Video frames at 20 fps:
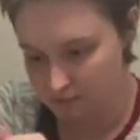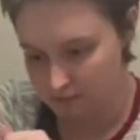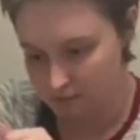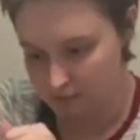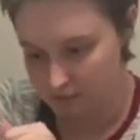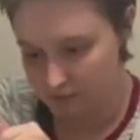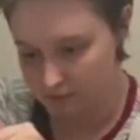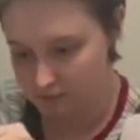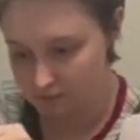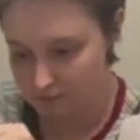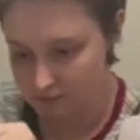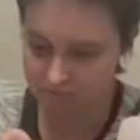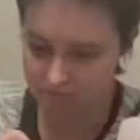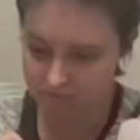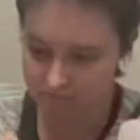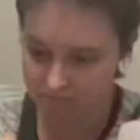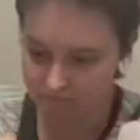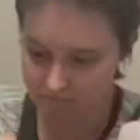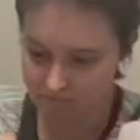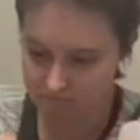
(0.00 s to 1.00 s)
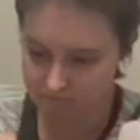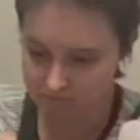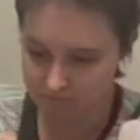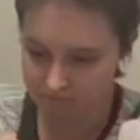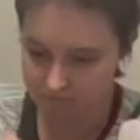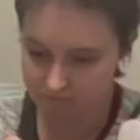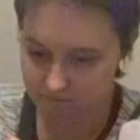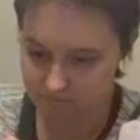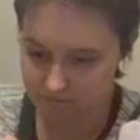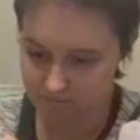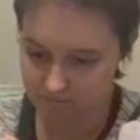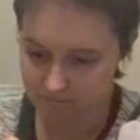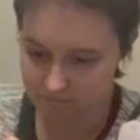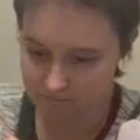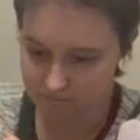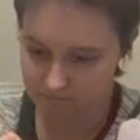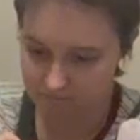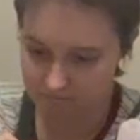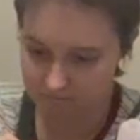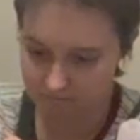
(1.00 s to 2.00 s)

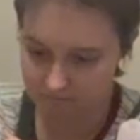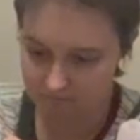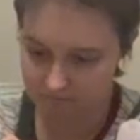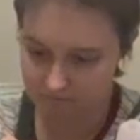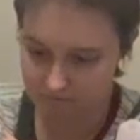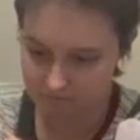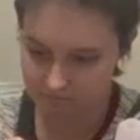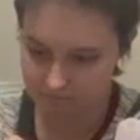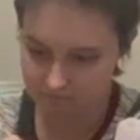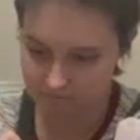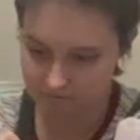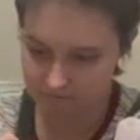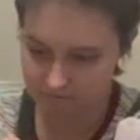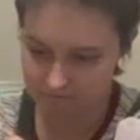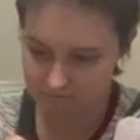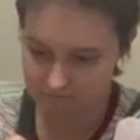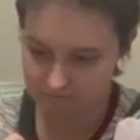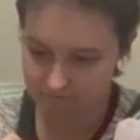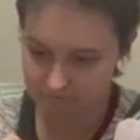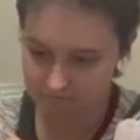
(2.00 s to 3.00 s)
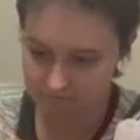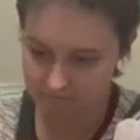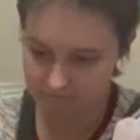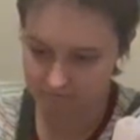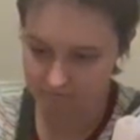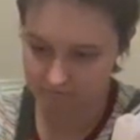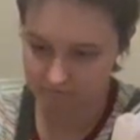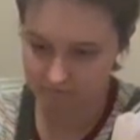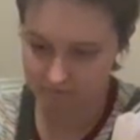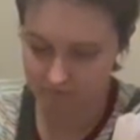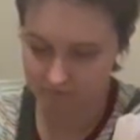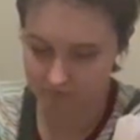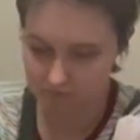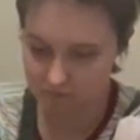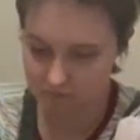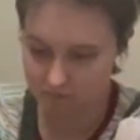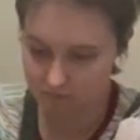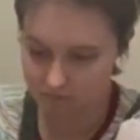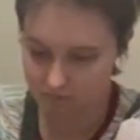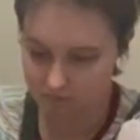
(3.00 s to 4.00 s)

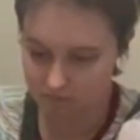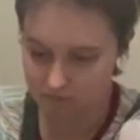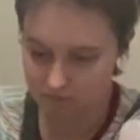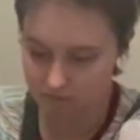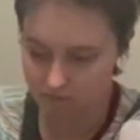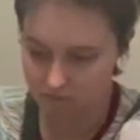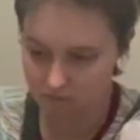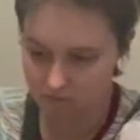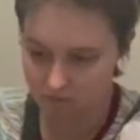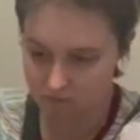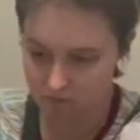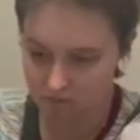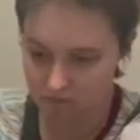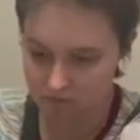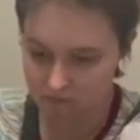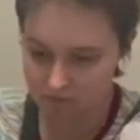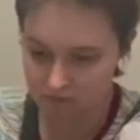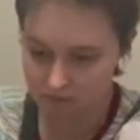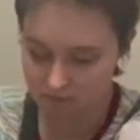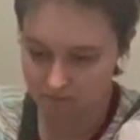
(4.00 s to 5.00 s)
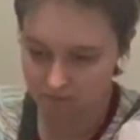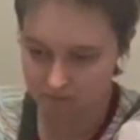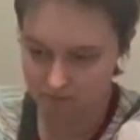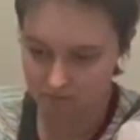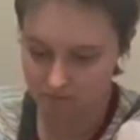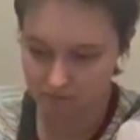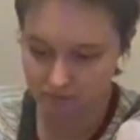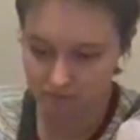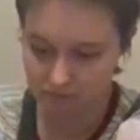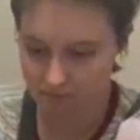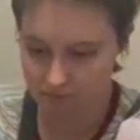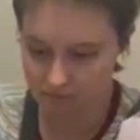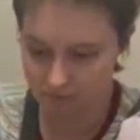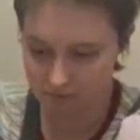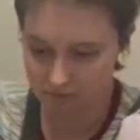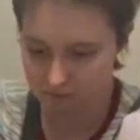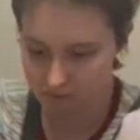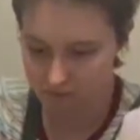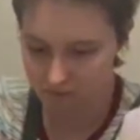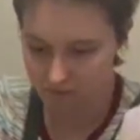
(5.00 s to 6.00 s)

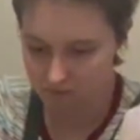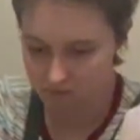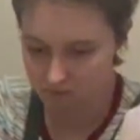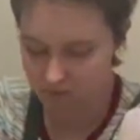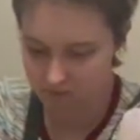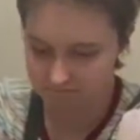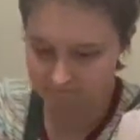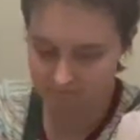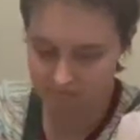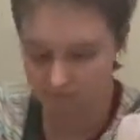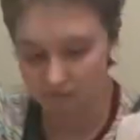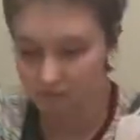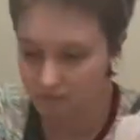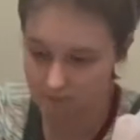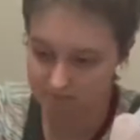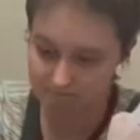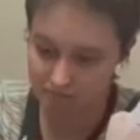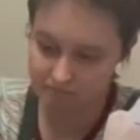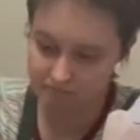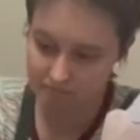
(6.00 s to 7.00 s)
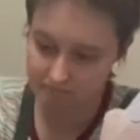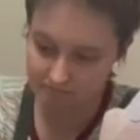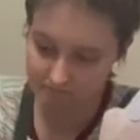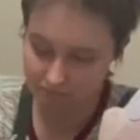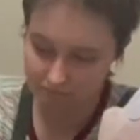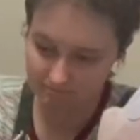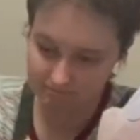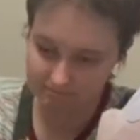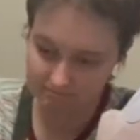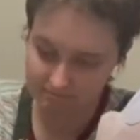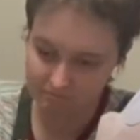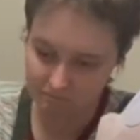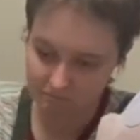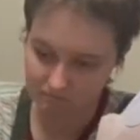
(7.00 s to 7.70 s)
Nothing is said.